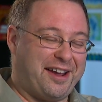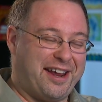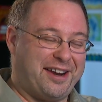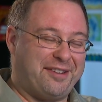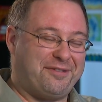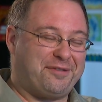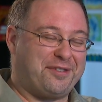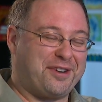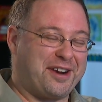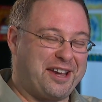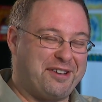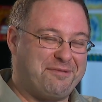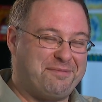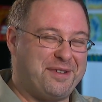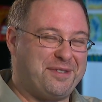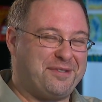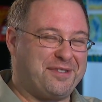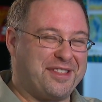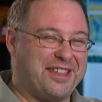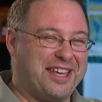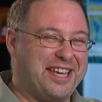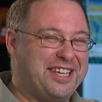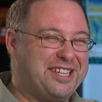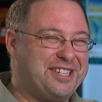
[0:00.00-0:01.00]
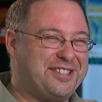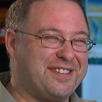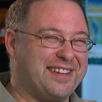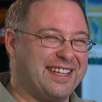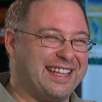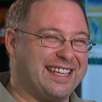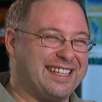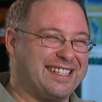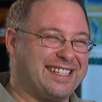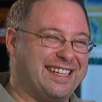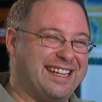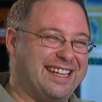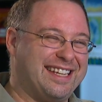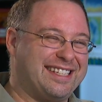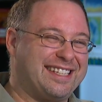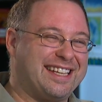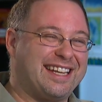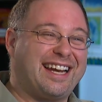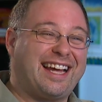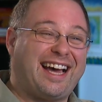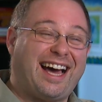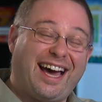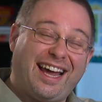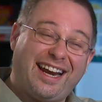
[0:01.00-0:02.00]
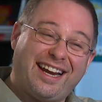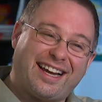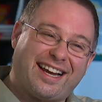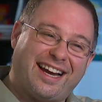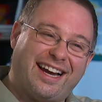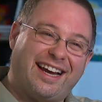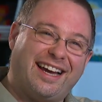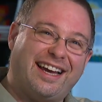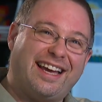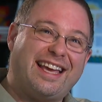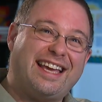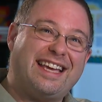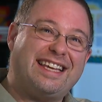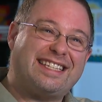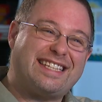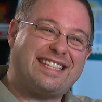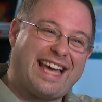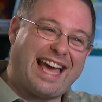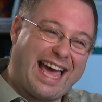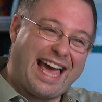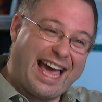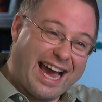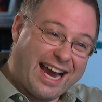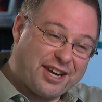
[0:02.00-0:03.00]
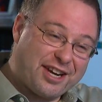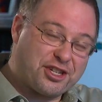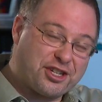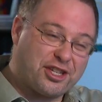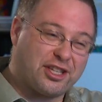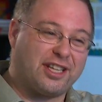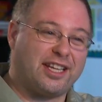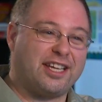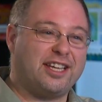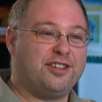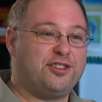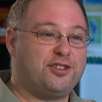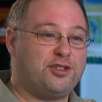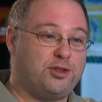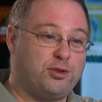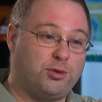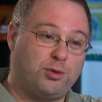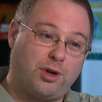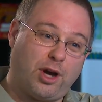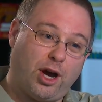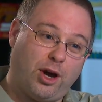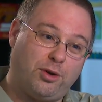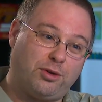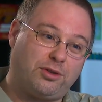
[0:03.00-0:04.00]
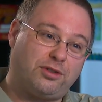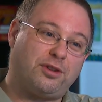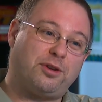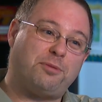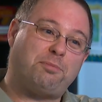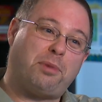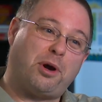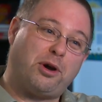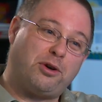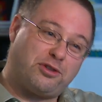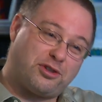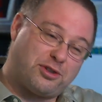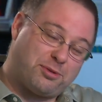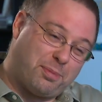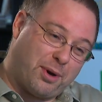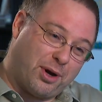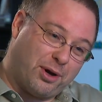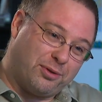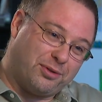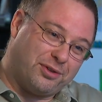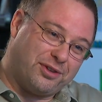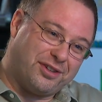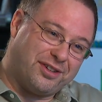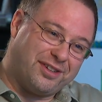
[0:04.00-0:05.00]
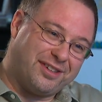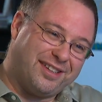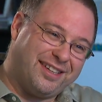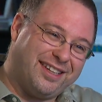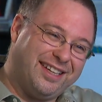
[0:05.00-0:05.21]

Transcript: and forgive me for the history lesson, is that Hanukkah is actually Sukkot postponed.